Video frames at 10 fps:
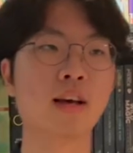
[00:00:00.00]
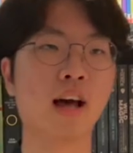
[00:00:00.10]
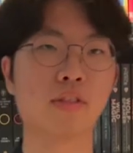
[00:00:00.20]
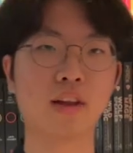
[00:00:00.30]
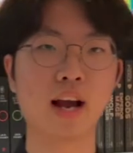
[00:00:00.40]

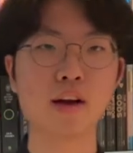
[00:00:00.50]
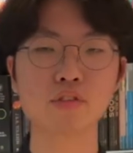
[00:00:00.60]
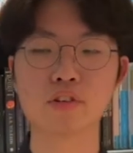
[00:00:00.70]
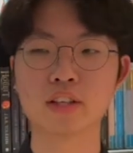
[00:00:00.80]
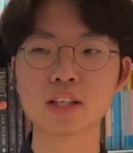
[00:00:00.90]
And then
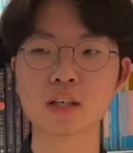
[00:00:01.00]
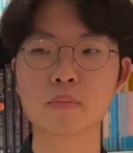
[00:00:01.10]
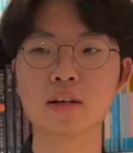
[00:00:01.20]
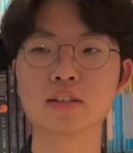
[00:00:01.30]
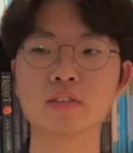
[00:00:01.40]
after thinking
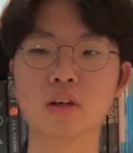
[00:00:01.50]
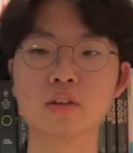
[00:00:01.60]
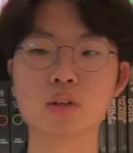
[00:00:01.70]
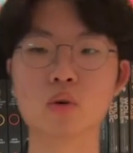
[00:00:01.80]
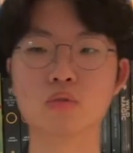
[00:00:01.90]
about it and
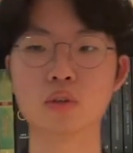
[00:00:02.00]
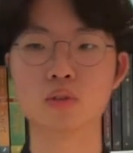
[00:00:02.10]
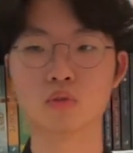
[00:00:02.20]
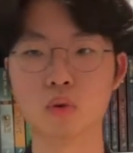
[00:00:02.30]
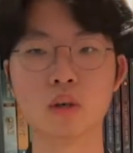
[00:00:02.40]
lulling over it
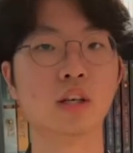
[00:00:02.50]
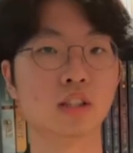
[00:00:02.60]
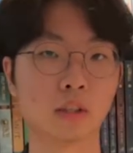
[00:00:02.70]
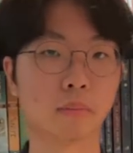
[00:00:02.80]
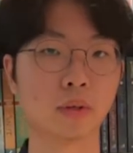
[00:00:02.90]
for
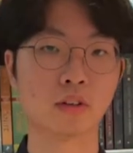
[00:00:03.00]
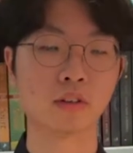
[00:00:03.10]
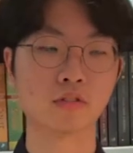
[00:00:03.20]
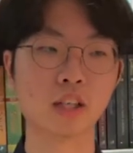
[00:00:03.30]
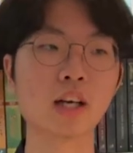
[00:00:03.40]
some period
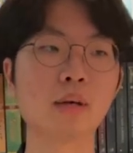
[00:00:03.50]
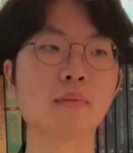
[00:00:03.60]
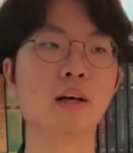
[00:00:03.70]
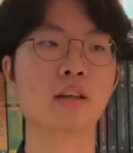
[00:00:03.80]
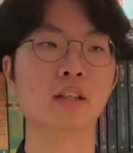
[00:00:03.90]
of time,
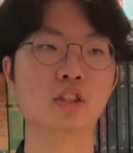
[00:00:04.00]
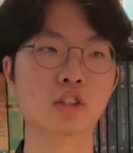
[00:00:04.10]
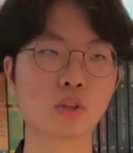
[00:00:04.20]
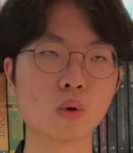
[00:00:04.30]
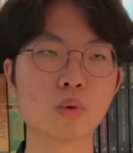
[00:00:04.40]
then
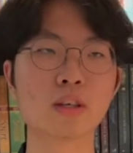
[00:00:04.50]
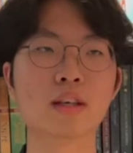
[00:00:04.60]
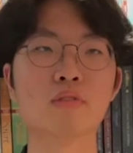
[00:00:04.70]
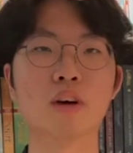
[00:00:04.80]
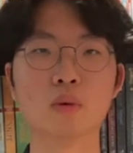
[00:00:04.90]
slowly he
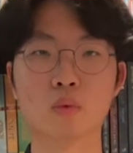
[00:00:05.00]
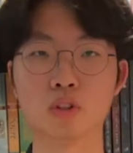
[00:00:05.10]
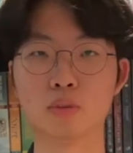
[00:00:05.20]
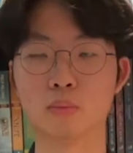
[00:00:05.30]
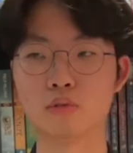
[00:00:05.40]
can find
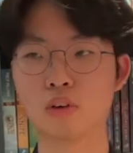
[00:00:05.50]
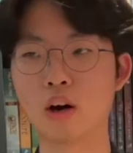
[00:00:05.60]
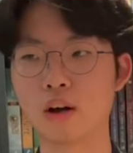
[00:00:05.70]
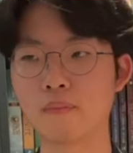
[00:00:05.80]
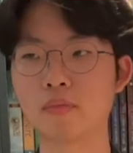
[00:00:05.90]
ways to move
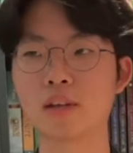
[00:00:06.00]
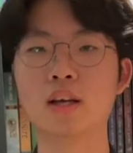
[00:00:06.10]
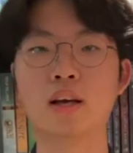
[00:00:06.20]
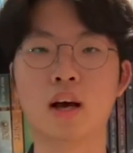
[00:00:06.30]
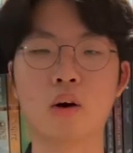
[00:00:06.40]
on.
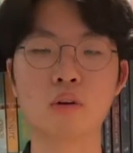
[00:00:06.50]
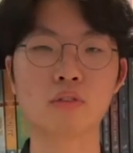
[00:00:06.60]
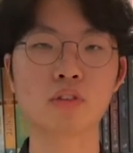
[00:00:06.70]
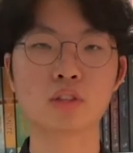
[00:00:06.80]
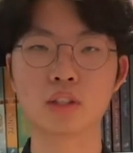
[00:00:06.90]

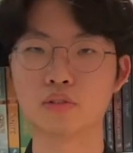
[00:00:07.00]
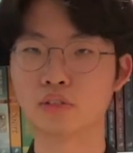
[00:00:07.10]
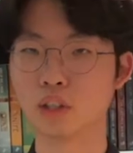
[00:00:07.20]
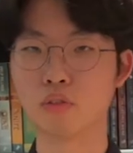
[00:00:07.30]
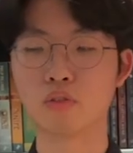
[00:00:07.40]
However, if
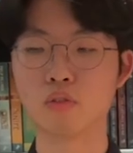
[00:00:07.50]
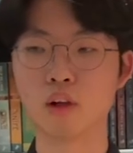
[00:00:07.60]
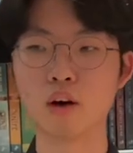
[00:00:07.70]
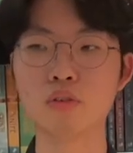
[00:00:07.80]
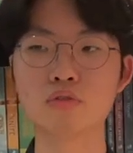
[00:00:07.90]

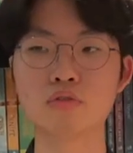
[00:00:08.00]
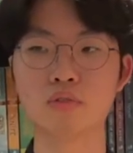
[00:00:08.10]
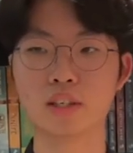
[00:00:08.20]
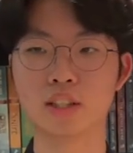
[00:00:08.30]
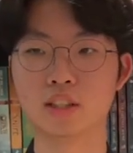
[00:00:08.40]
self-love
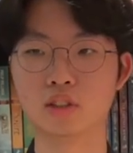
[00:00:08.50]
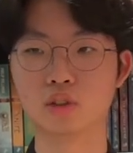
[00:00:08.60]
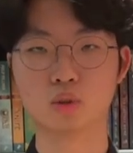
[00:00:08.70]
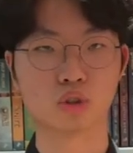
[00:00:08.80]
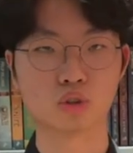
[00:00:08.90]
is
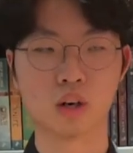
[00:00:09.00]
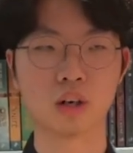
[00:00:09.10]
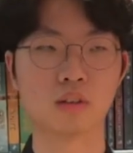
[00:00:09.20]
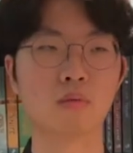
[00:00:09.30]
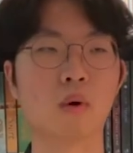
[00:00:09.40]
too
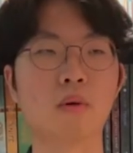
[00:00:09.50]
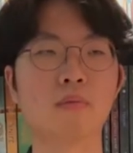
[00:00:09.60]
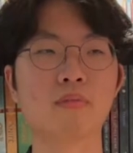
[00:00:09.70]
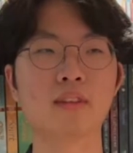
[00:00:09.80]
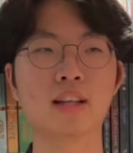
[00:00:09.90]
strong, well,
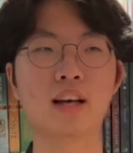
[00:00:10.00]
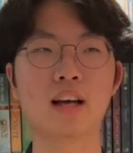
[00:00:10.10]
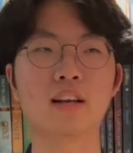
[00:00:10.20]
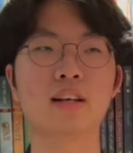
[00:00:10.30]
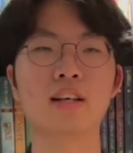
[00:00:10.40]

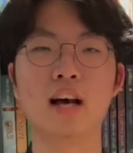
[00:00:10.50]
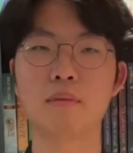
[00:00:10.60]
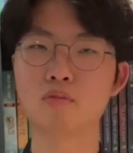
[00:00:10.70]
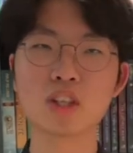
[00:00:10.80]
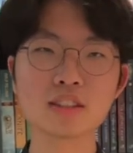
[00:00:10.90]
I,
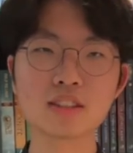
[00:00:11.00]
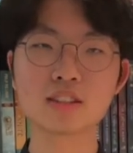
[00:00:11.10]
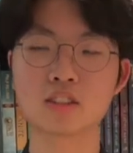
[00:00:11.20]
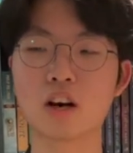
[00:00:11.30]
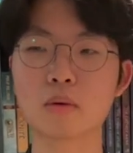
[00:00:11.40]
I'm trying to
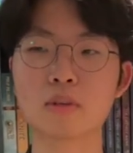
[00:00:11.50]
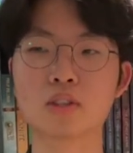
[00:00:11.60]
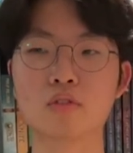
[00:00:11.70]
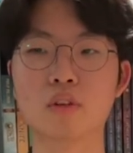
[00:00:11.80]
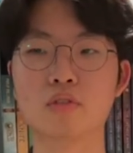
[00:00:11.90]
talk about
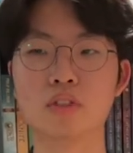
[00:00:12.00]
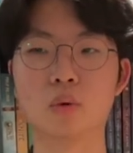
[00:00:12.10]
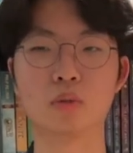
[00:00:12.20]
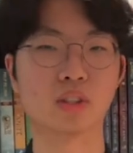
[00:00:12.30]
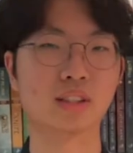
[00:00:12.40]
self-love in
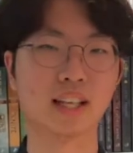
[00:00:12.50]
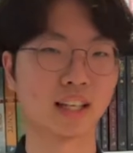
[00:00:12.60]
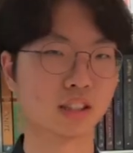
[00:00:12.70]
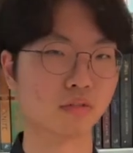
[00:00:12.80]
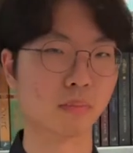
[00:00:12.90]
almost a
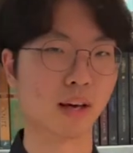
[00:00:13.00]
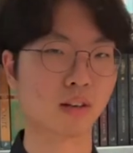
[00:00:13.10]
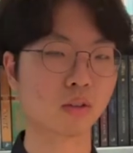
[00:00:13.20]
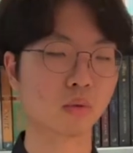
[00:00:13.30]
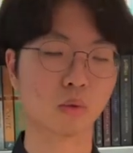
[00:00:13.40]
negative
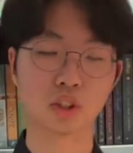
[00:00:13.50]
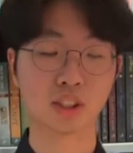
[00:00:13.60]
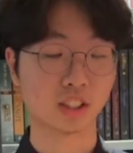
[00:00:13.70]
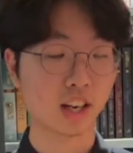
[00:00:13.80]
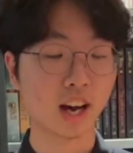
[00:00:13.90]
manner, which is
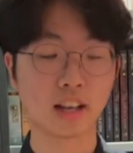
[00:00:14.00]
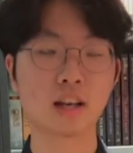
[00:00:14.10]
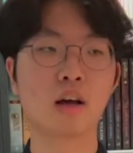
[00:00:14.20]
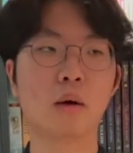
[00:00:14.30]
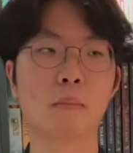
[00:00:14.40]
not,
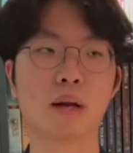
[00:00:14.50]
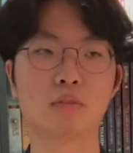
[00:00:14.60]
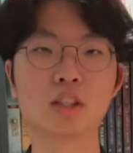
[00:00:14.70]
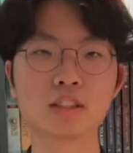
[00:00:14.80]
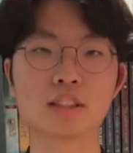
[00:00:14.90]
but I'm
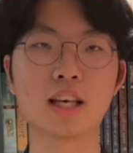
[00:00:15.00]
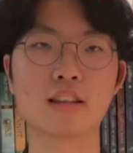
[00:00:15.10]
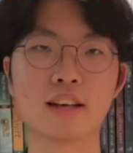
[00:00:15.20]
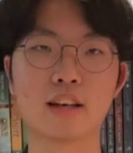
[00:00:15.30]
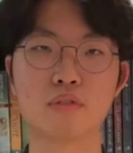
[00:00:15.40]
trying to say
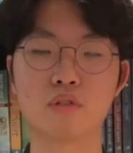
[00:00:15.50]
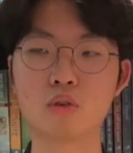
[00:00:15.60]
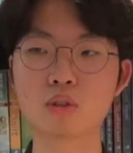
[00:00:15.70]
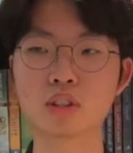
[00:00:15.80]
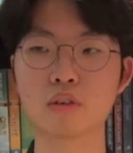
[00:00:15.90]
that if
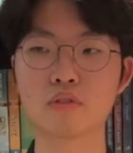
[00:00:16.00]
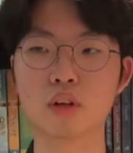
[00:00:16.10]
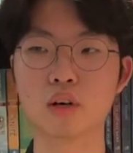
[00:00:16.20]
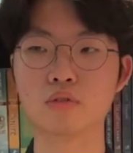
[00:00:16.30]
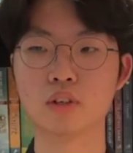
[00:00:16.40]
your
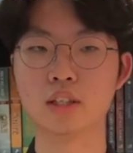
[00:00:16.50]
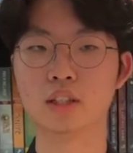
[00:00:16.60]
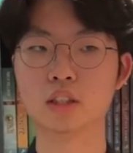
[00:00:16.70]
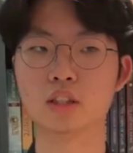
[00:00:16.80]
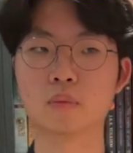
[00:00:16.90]
self-love
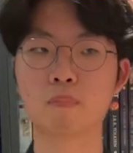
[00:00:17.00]
is